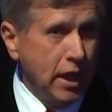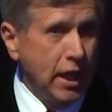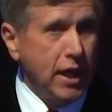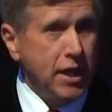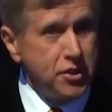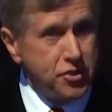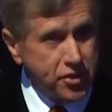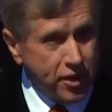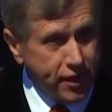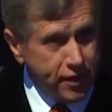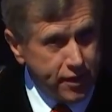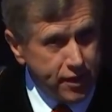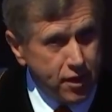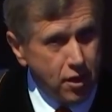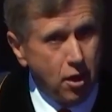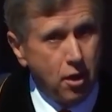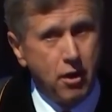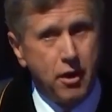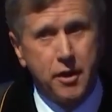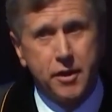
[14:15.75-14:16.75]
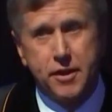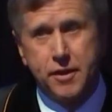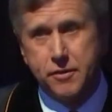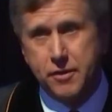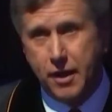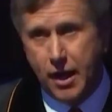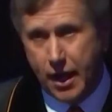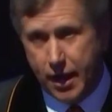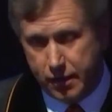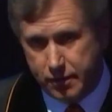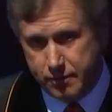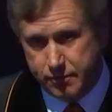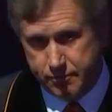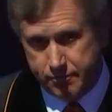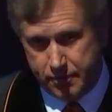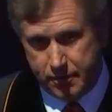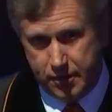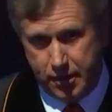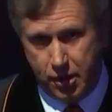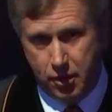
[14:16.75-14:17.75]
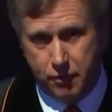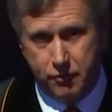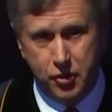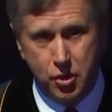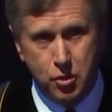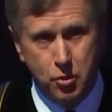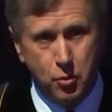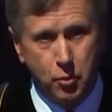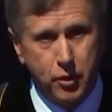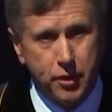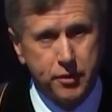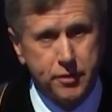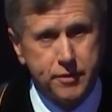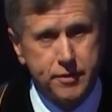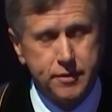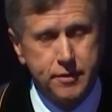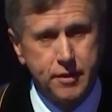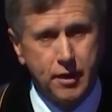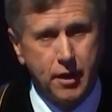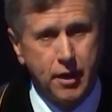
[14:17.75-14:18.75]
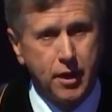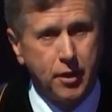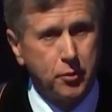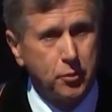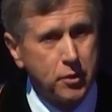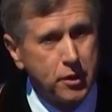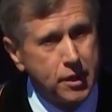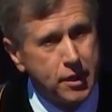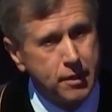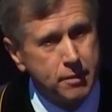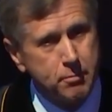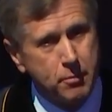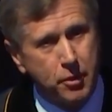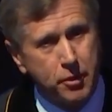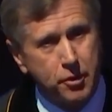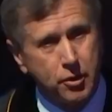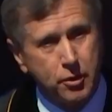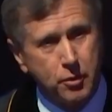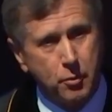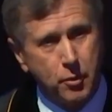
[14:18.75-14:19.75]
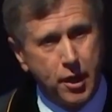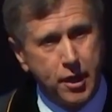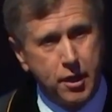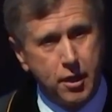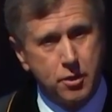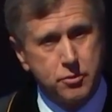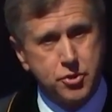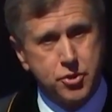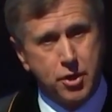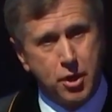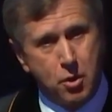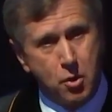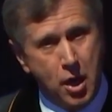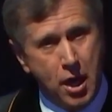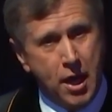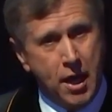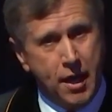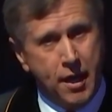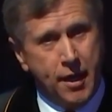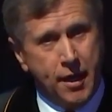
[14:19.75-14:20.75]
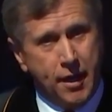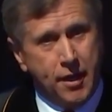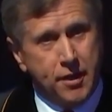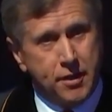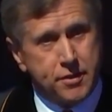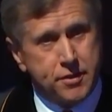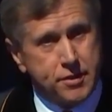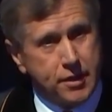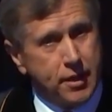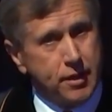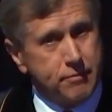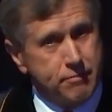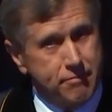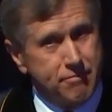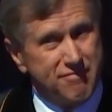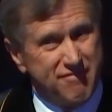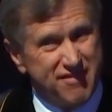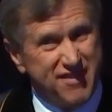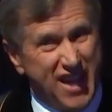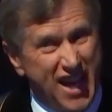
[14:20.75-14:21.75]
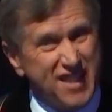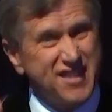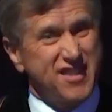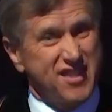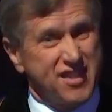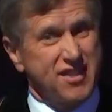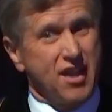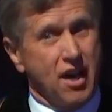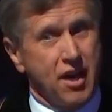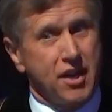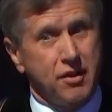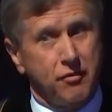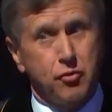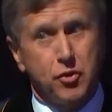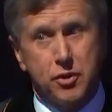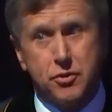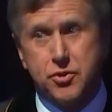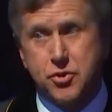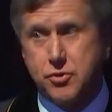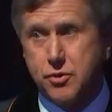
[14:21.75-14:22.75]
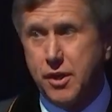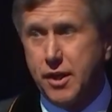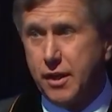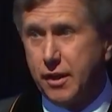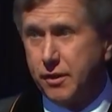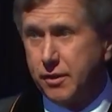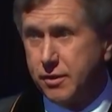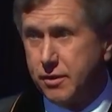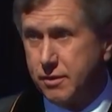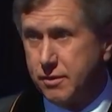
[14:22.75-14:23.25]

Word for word: E.J. Dionne, in that interview with Diane Rehm on her radio show, said that's a sign of real strength.